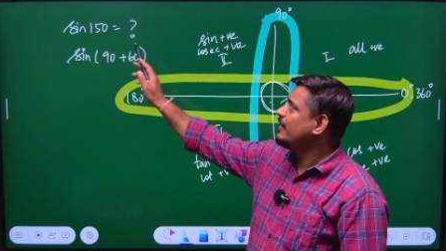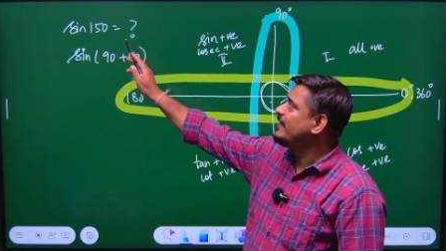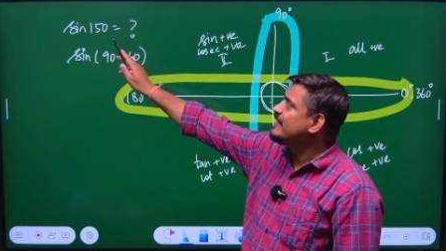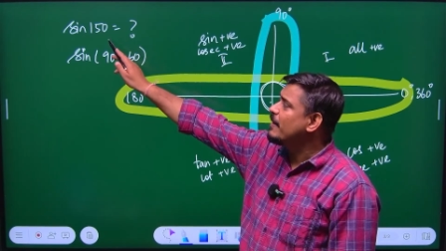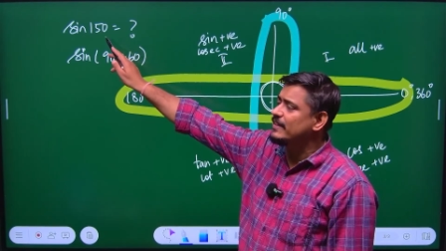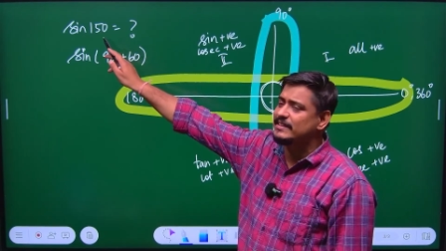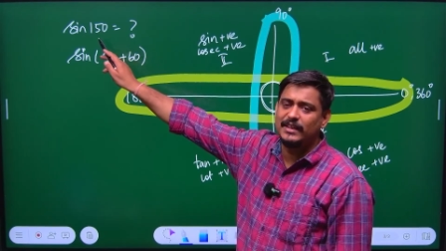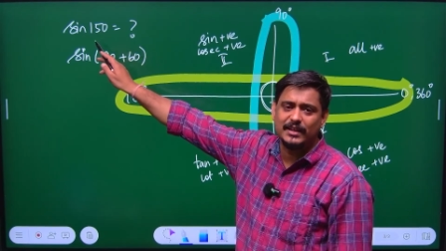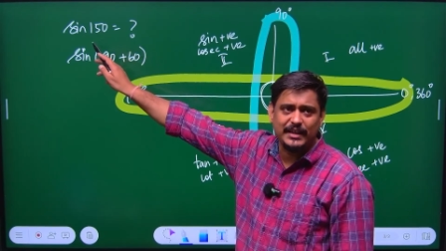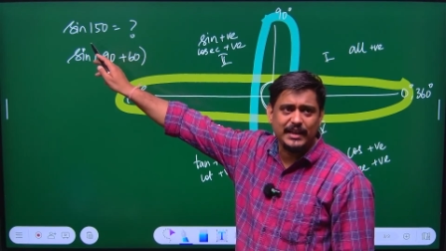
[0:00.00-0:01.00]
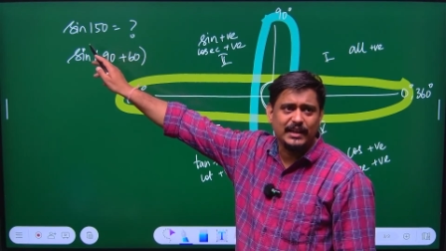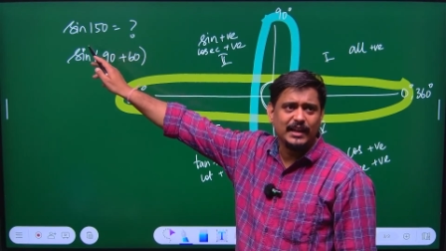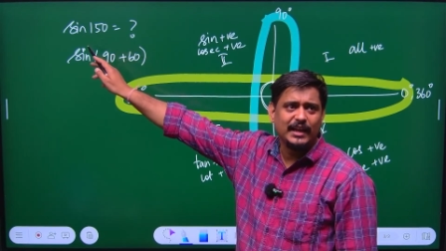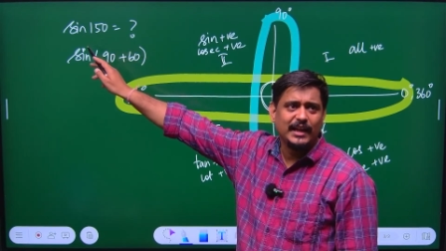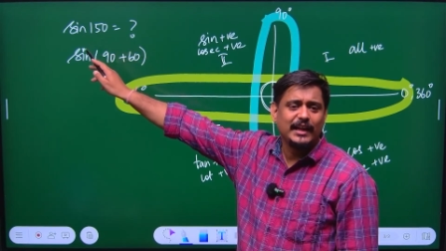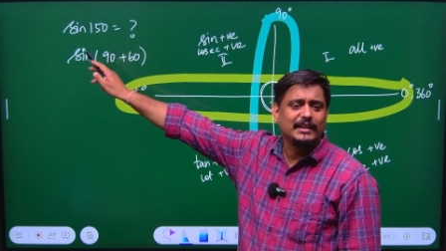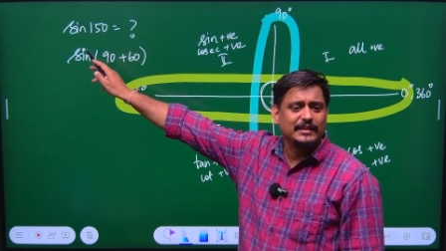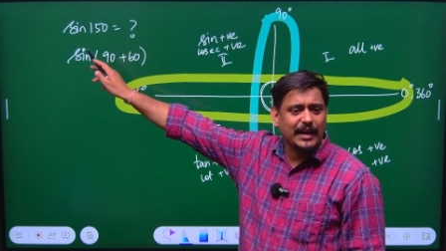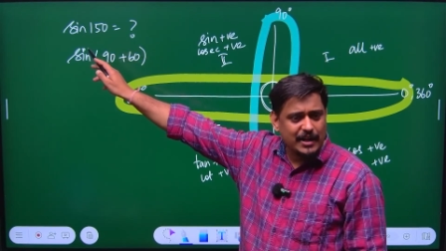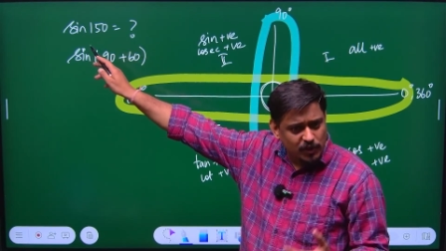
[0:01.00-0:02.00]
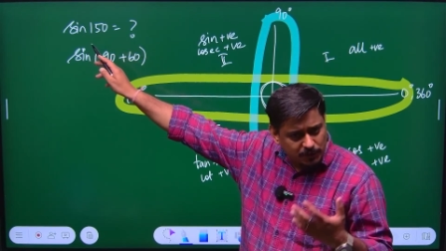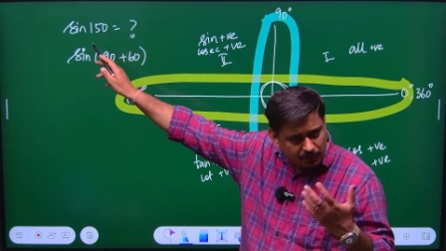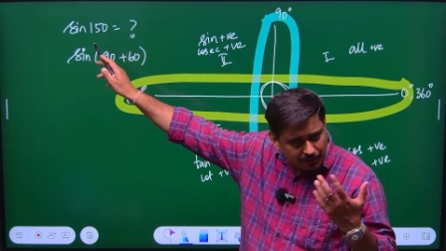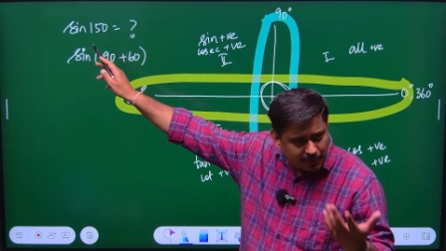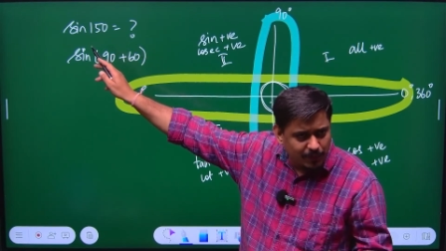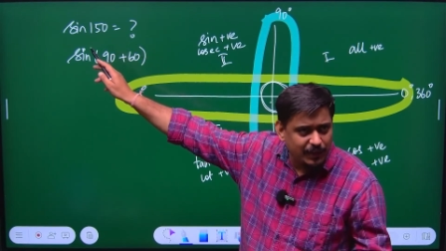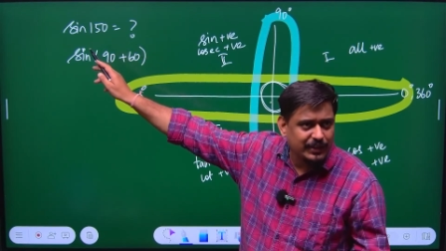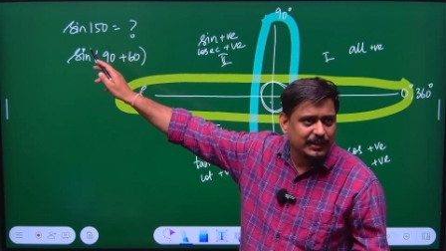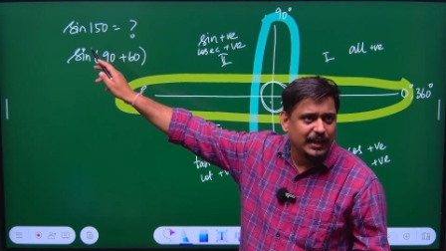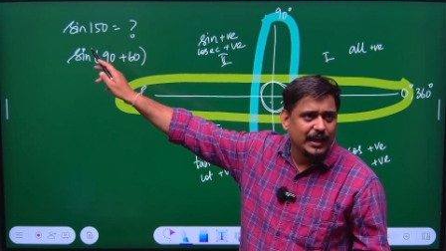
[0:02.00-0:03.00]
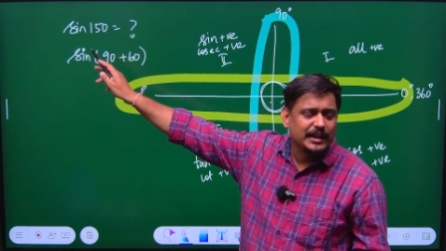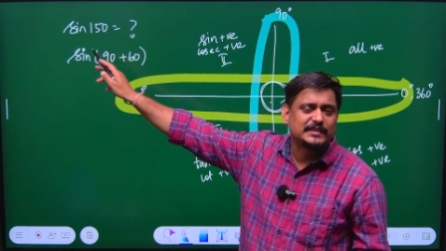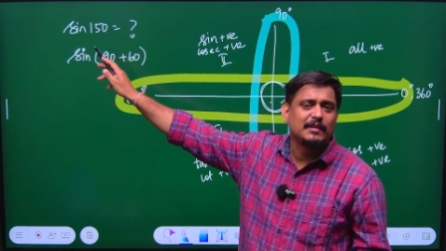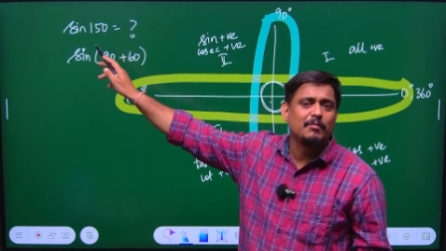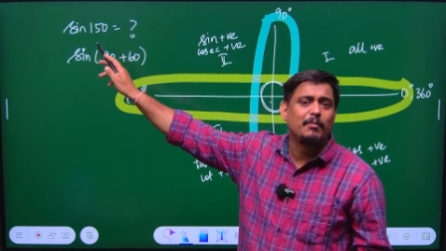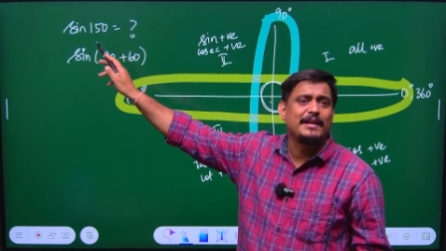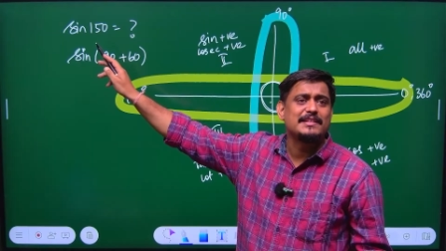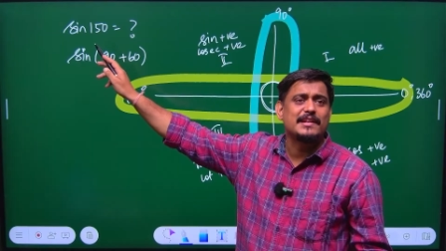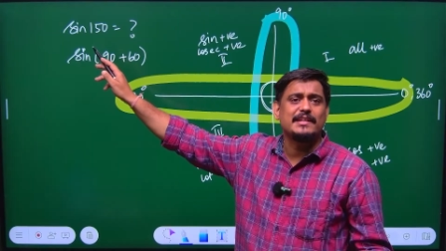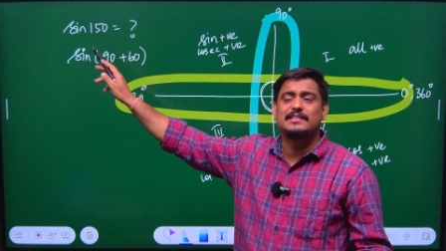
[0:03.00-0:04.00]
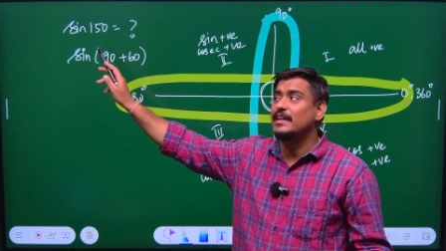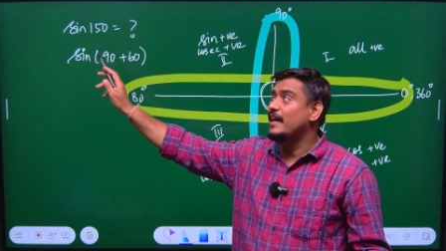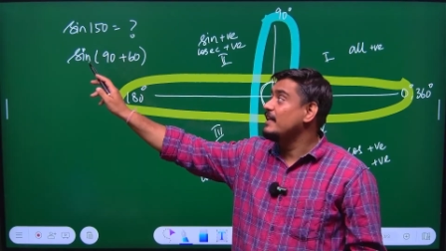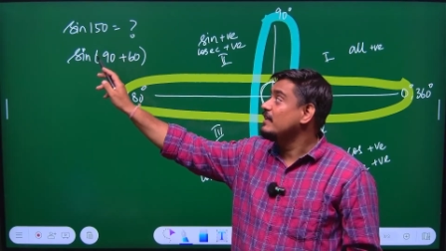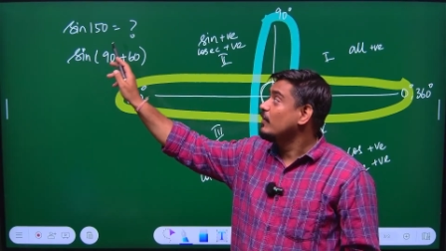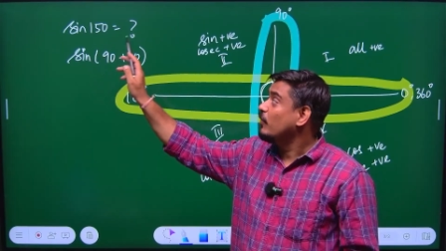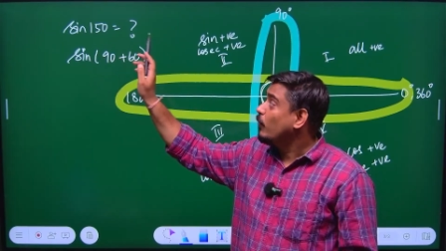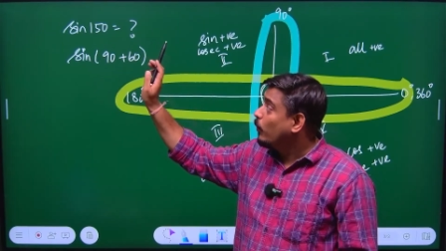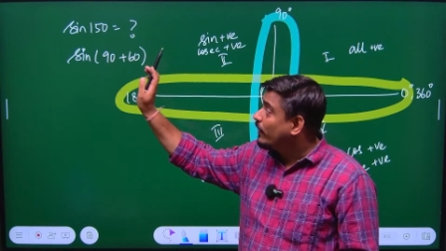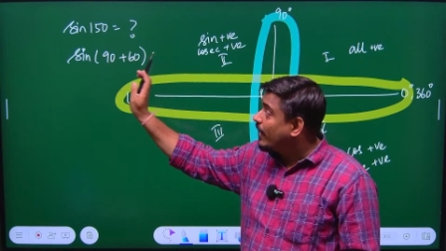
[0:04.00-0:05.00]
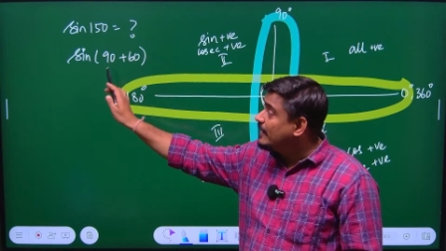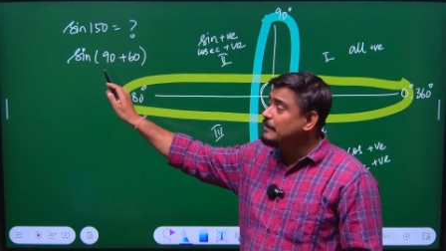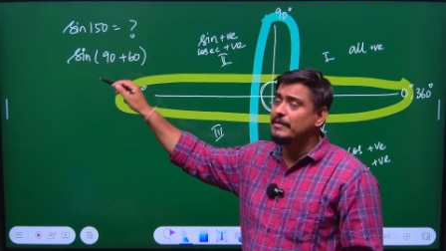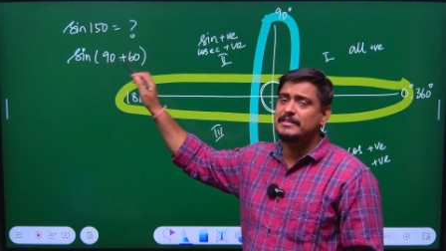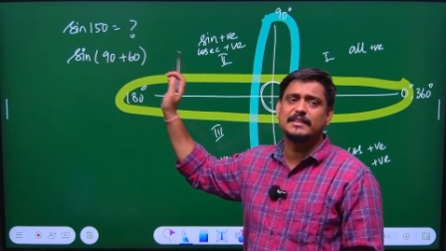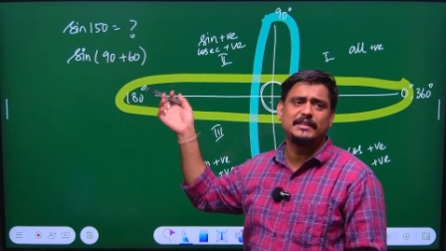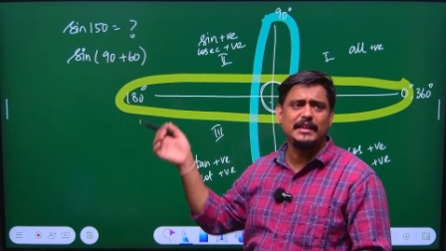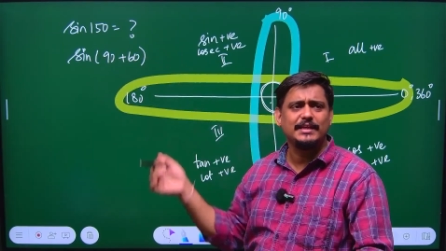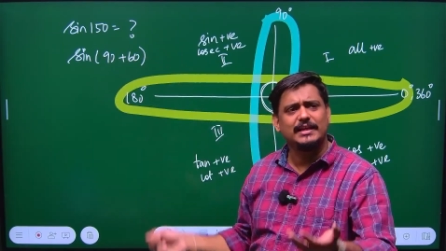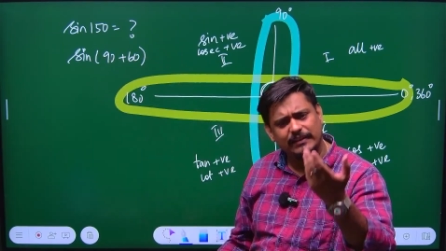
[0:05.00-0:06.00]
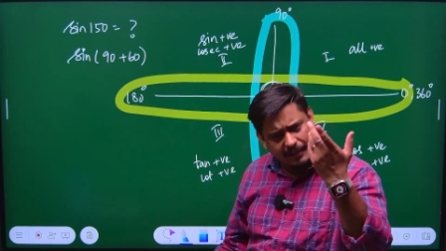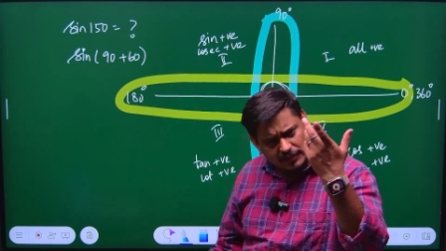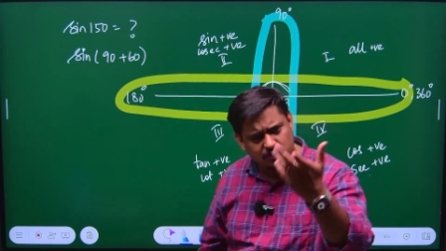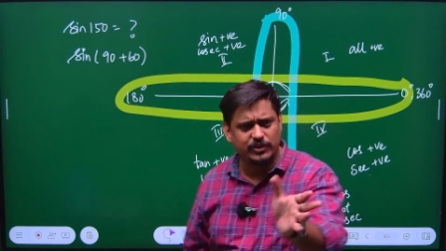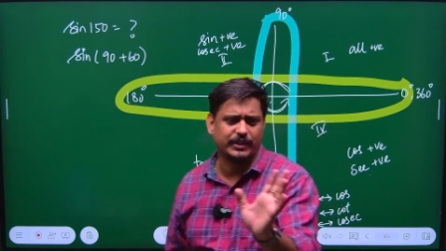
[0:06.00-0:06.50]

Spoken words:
minus 30, that is also 150 only. Somebody is writing sine 90 plus 60, that is also correct.